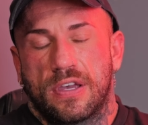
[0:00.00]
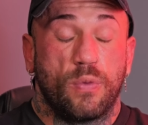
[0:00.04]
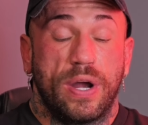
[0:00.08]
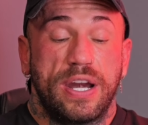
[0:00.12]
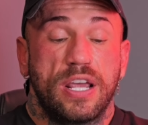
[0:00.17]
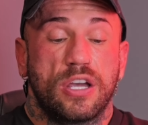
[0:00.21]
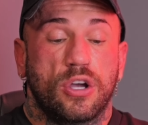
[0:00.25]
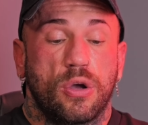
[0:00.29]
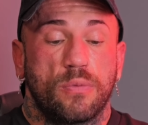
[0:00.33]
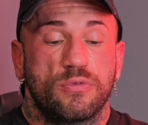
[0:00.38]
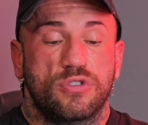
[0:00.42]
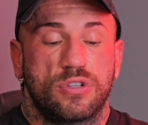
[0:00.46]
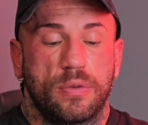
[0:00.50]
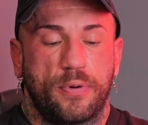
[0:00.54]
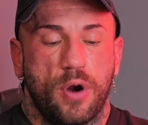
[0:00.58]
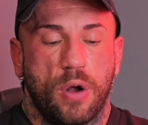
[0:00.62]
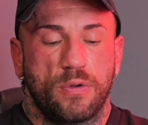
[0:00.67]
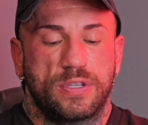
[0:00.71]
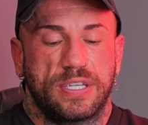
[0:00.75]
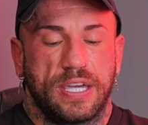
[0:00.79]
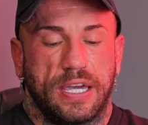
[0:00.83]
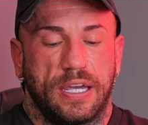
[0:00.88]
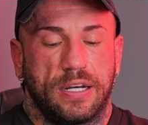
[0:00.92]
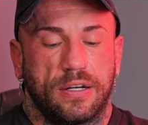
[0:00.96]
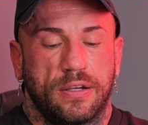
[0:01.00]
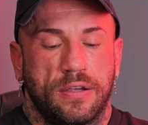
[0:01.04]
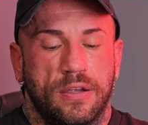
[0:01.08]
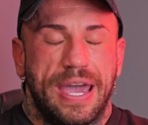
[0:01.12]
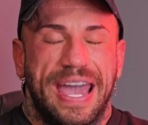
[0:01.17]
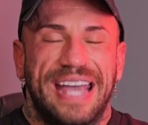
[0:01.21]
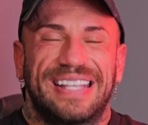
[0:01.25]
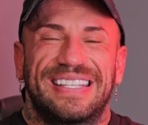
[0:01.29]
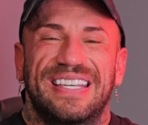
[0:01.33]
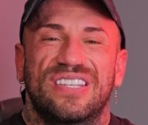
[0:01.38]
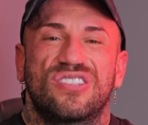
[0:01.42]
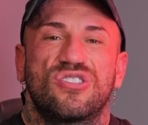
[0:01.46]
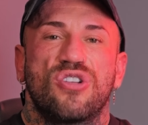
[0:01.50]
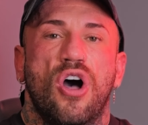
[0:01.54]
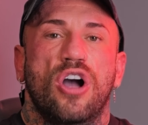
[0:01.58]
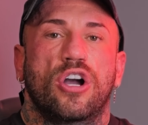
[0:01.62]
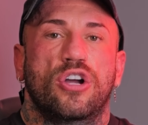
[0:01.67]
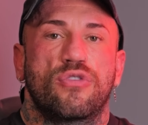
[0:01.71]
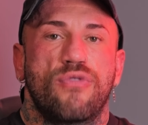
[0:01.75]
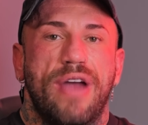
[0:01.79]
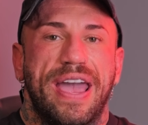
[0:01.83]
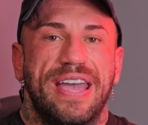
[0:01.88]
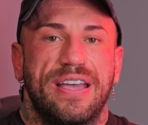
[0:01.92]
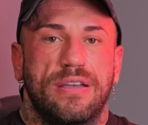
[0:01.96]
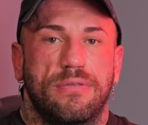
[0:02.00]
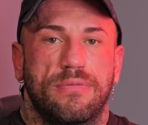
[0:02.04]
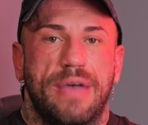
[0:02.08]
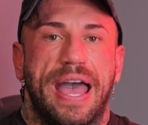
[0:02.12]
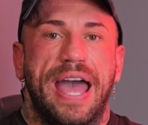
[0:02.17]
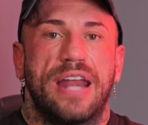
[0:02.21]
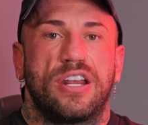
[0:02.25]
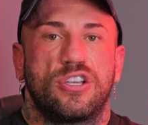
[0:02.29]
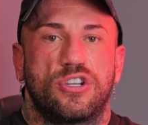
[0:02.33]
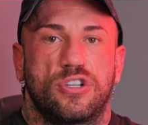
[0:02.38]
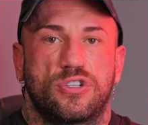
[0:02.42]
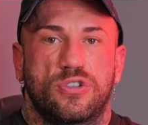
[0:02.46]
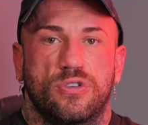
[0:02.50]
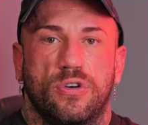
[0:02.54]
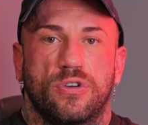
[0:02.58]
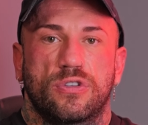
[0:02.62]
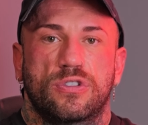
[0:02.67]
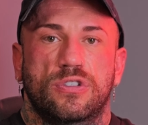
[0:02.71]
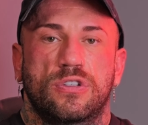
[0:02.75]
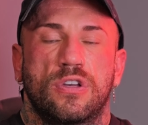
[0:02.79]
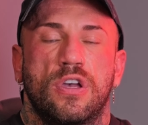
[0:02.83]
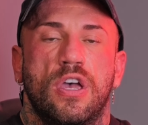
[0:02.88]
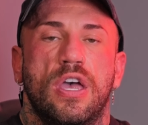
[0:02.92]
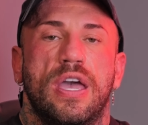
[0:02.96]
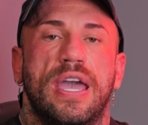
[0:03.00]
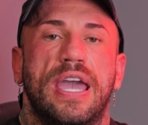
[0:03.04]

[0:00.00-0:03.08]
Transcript: When it comes to protein, it is not a great energy source.